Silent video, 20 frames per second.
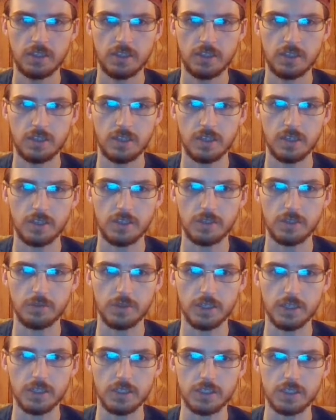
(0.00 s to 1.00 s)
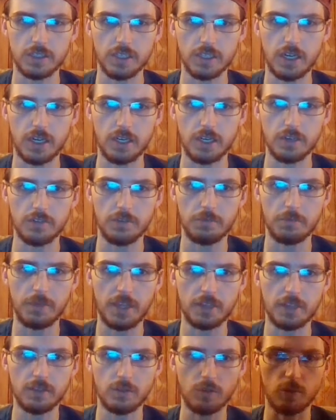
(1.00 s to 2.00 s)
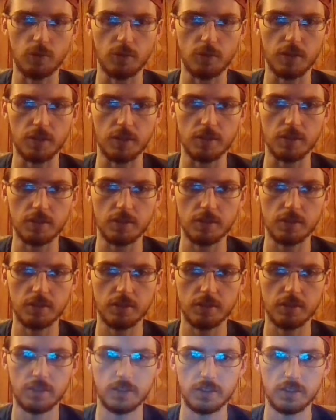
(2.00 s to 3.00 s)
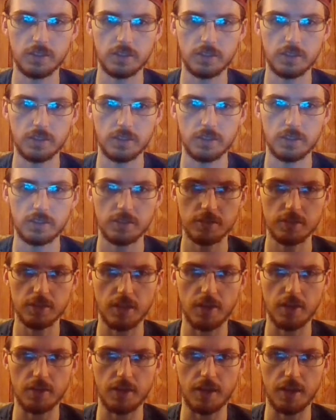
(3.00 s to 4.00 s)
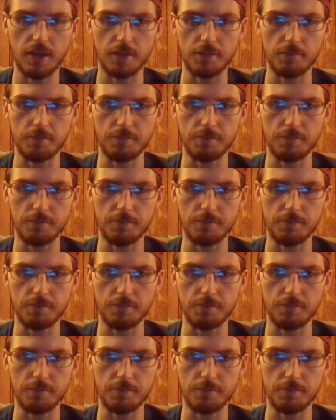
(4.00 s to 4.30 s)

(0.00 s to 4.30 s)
then we get a shot of the Mandalorian staring at him.